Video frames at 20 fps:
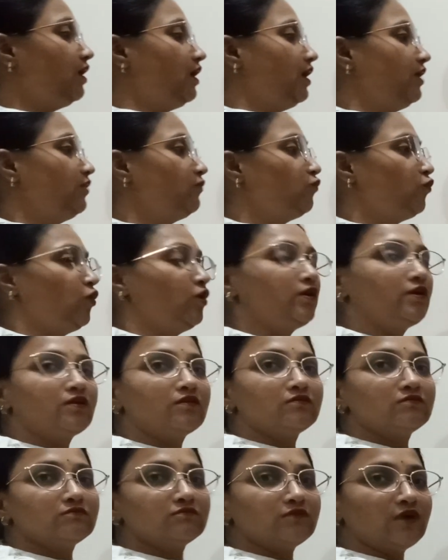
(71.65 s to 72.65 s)
I
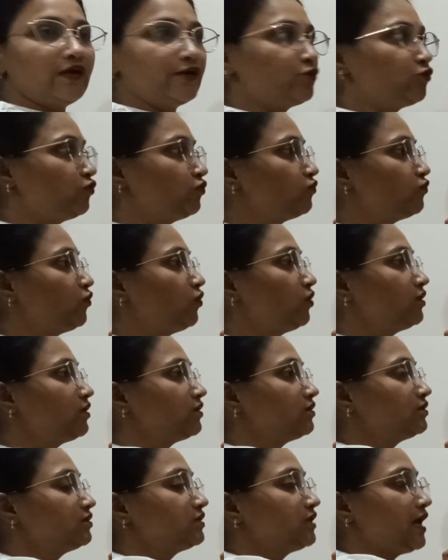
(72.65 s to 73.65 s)
don't
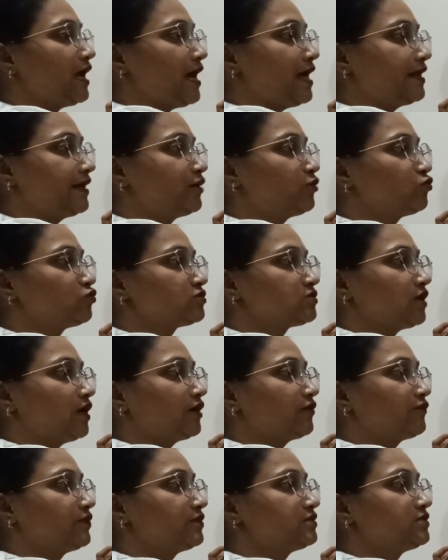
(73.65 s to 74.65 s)
want the array to
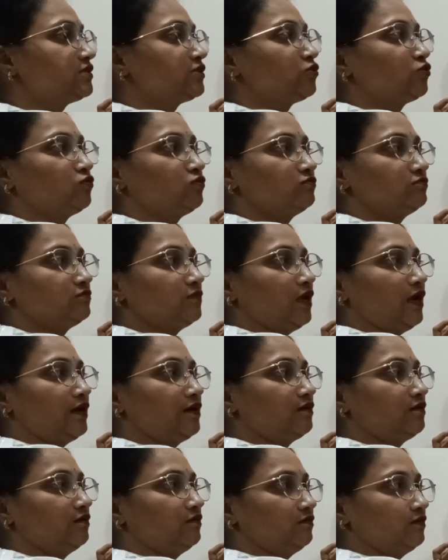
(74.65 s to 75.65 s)
start with 0
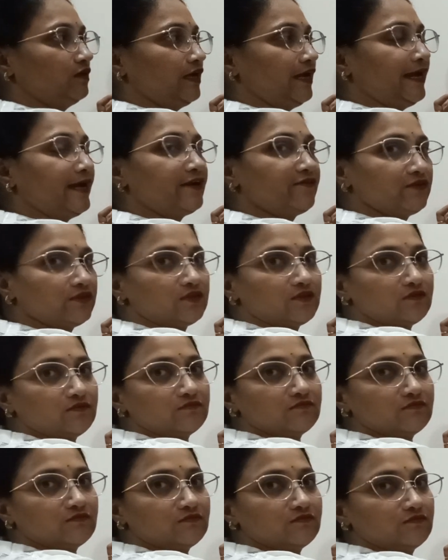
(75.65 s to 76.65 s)
and end with
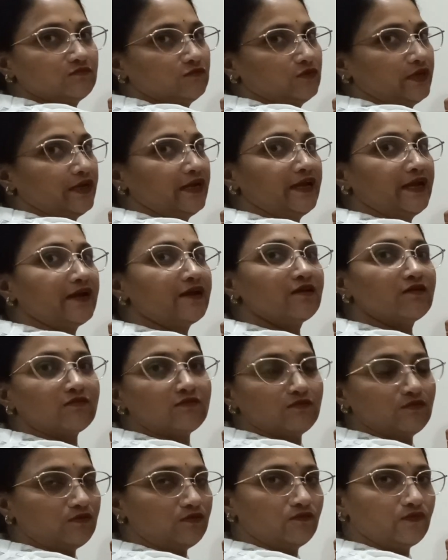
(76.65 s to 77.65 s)

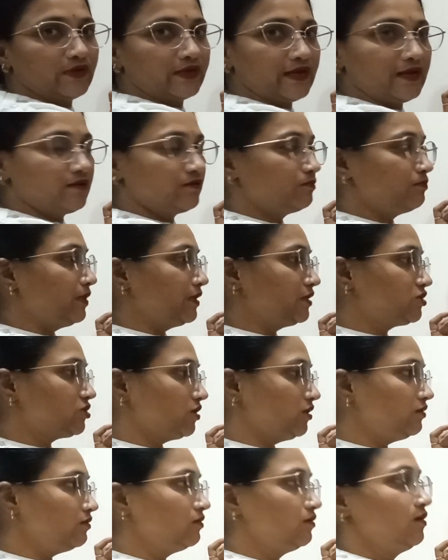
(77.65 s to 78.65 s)
we can
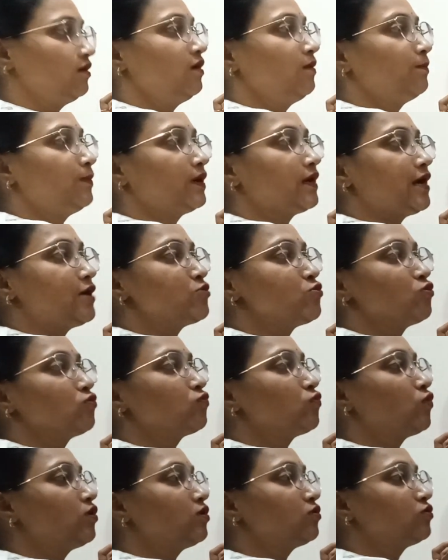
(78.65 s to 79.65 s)
mention, but I
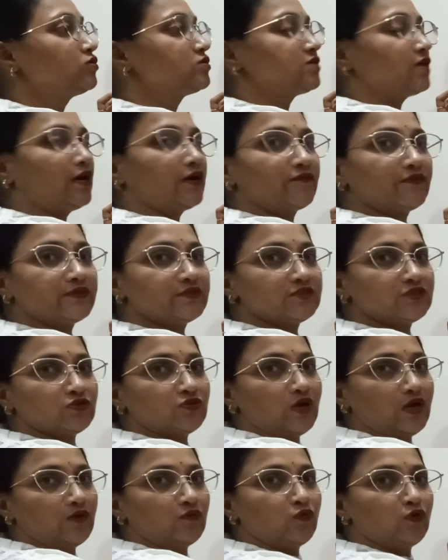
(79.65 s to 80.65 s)
don't want to start with
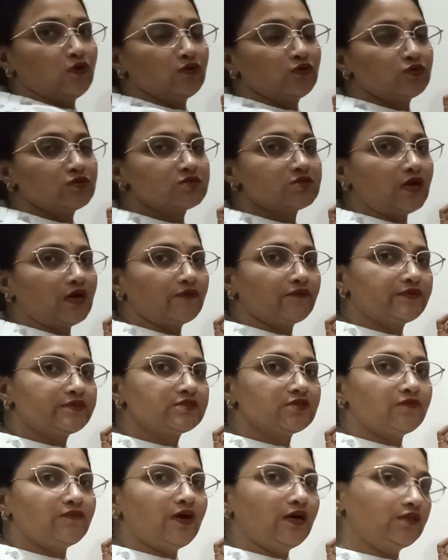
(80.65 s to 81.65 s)
0, I want to start with
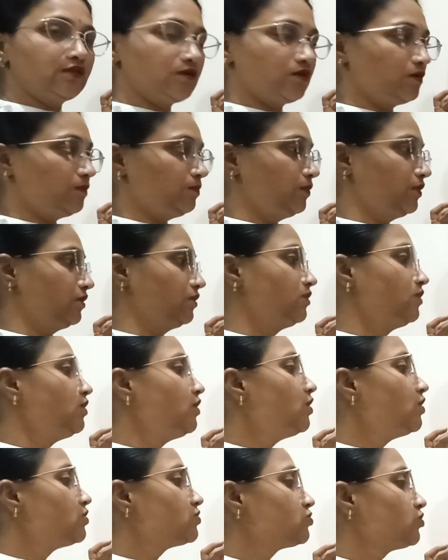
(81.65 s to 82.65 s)
some other number.
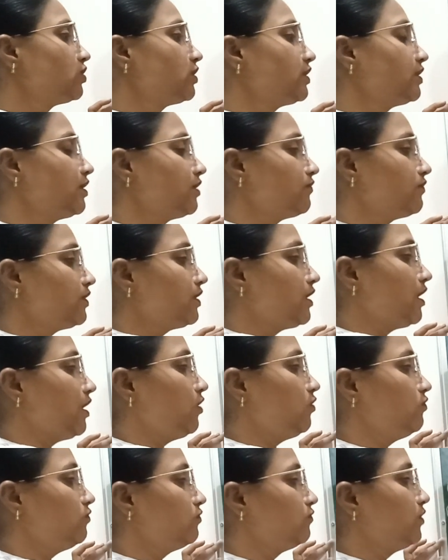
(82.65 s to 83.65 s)
So here we
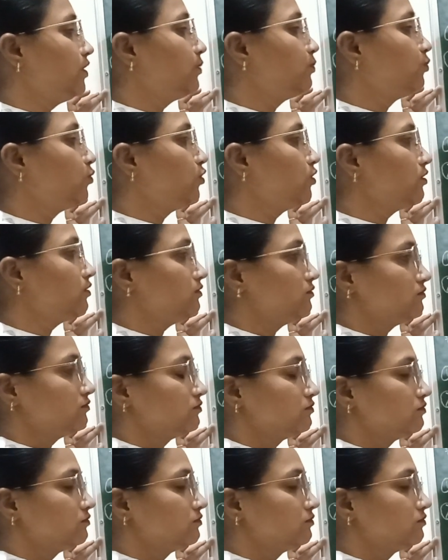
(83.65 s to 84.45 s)
have one more